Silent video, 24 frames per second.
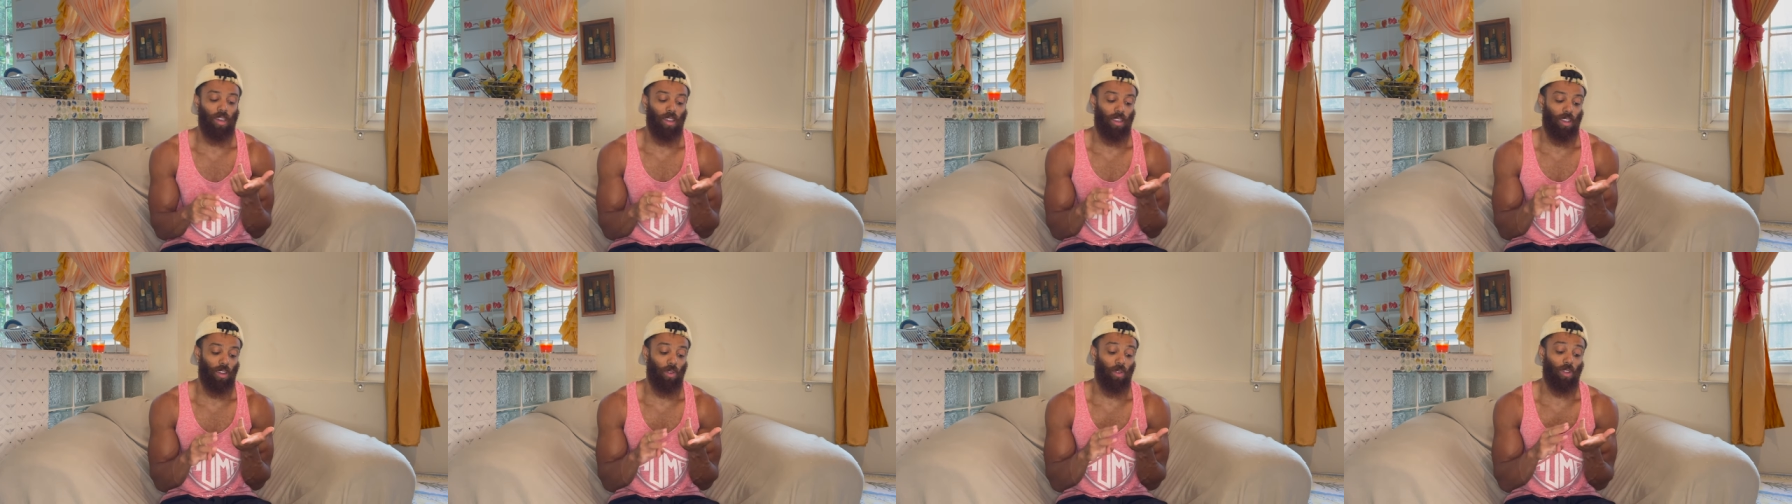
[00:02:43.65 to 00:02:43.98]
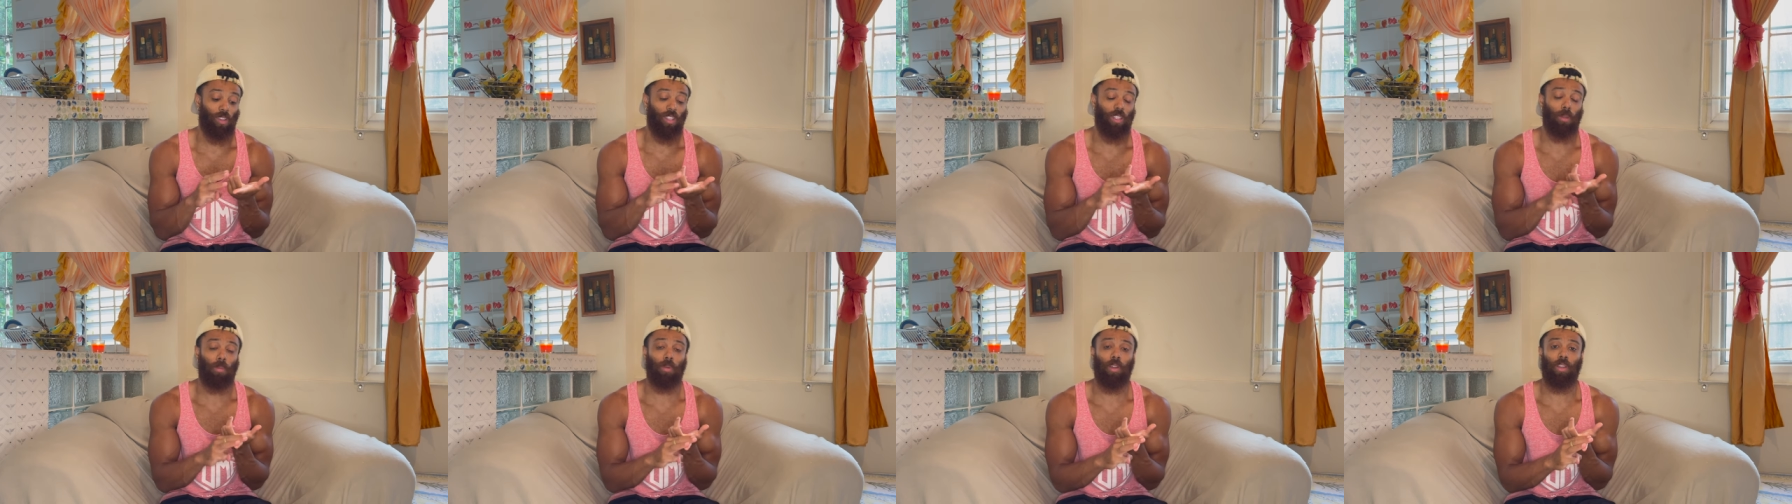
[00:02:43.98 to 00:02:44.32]
it
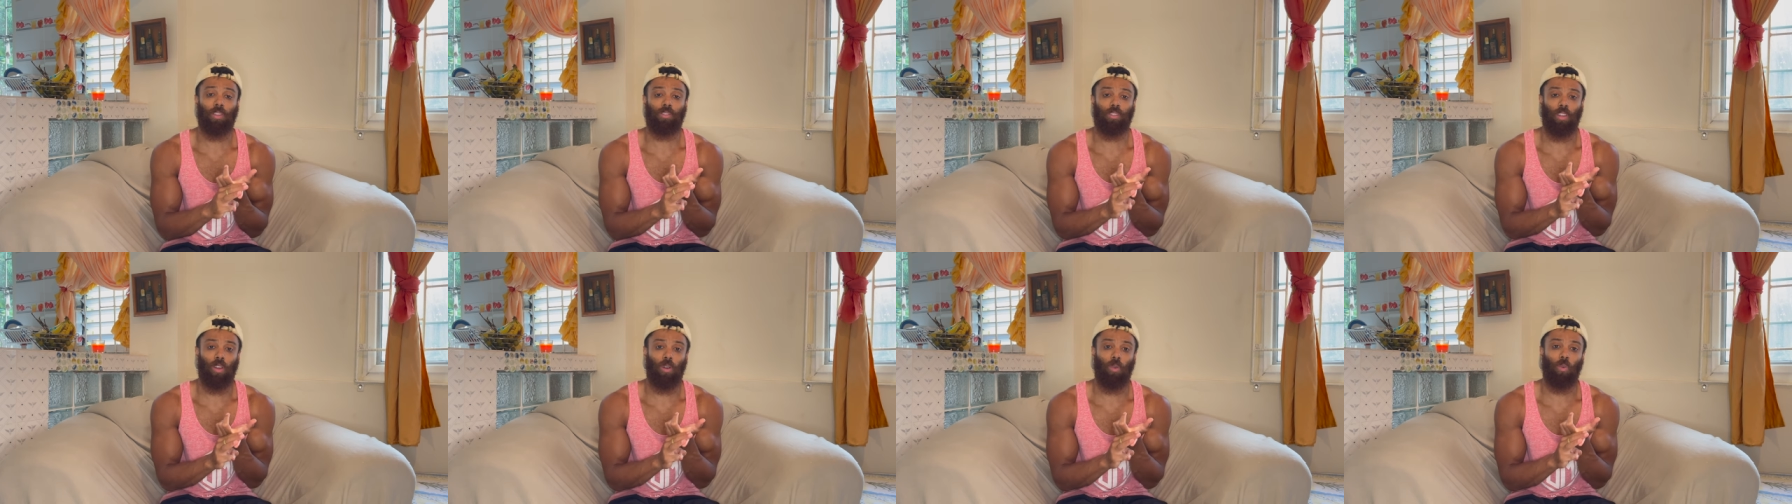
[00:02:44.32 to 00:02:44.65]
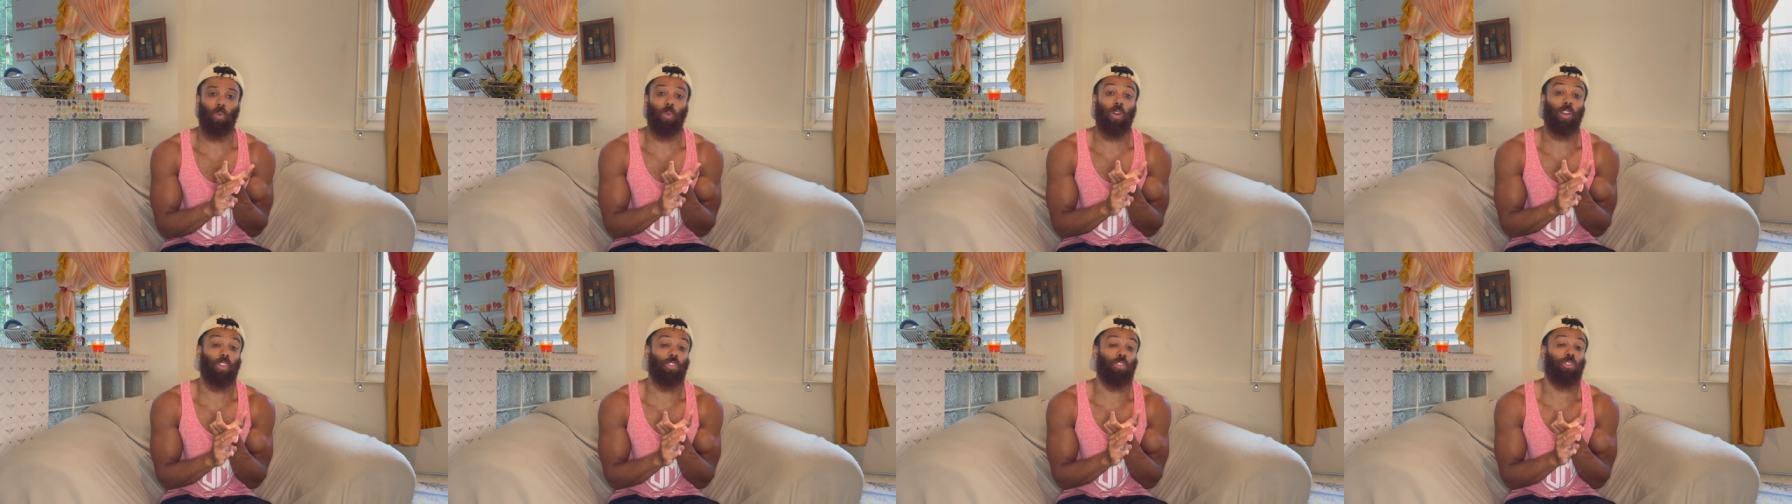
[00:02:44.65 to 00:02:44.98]
really depends on
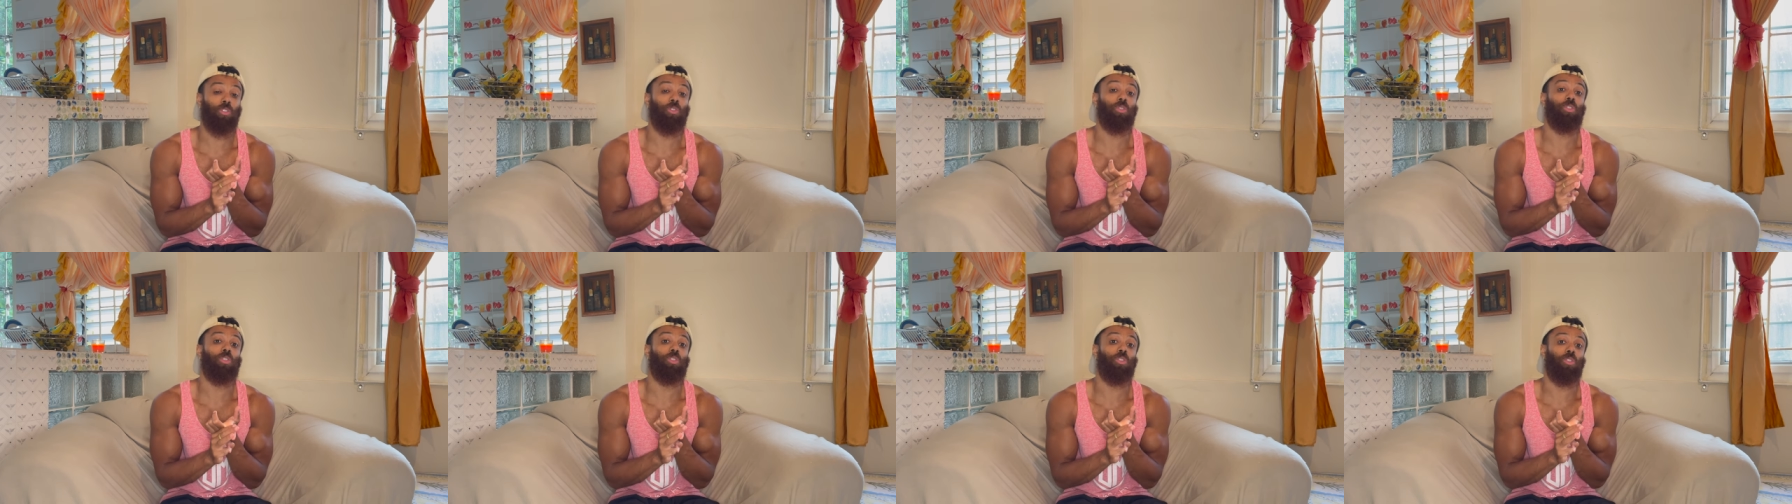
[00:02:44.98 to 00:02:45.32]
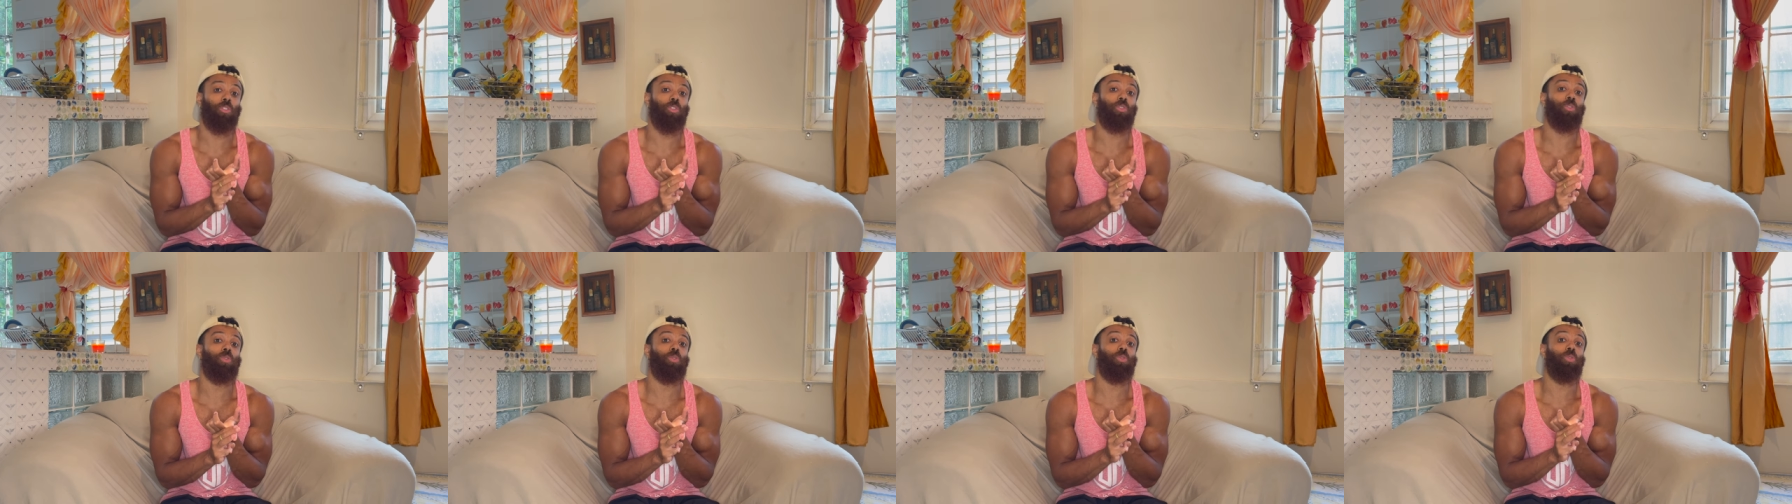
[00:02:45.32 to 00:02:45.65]
what you can
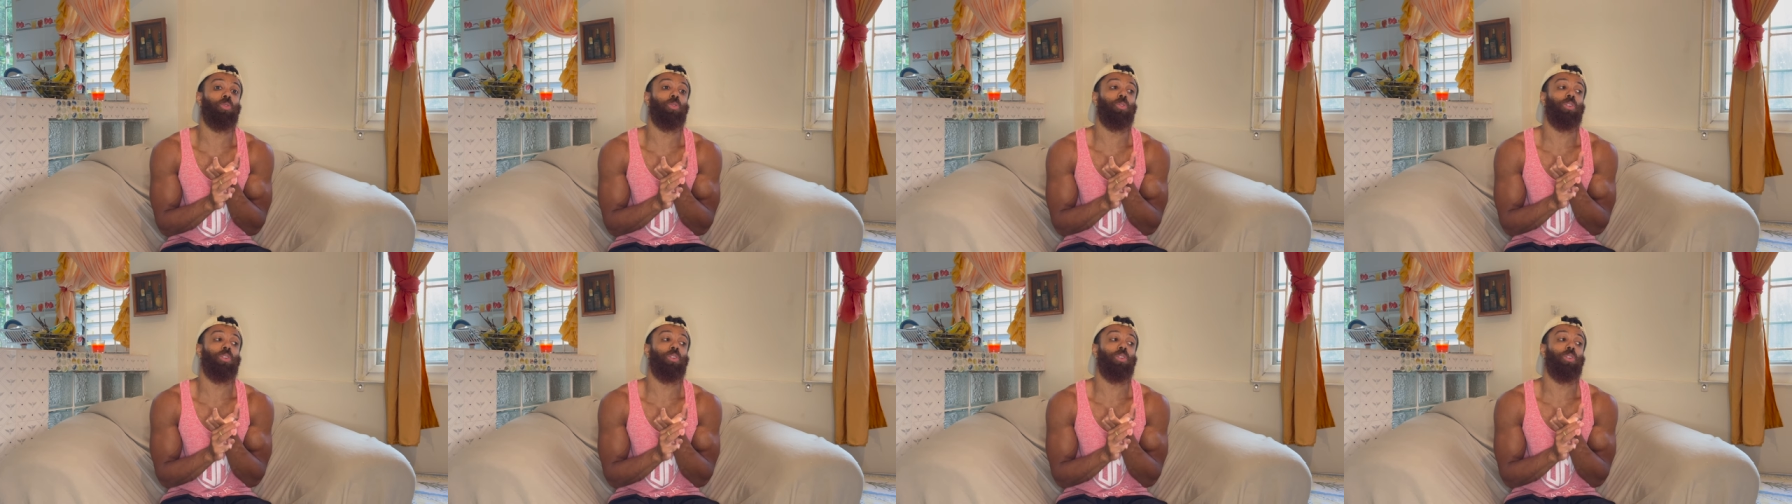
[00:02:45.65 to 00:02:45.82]
do,